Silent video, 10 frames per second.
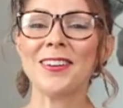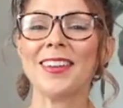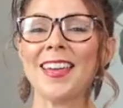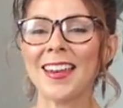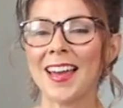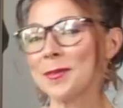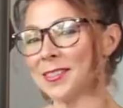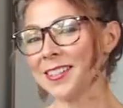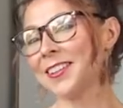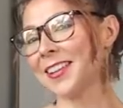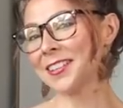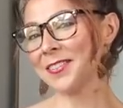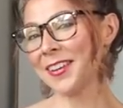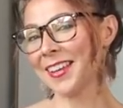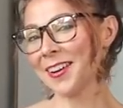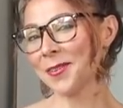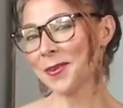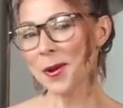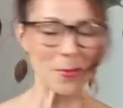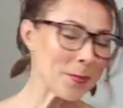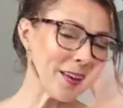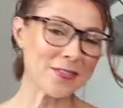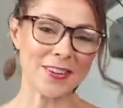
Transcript: you again. I'm gonna see you in the next video. Bye-bye for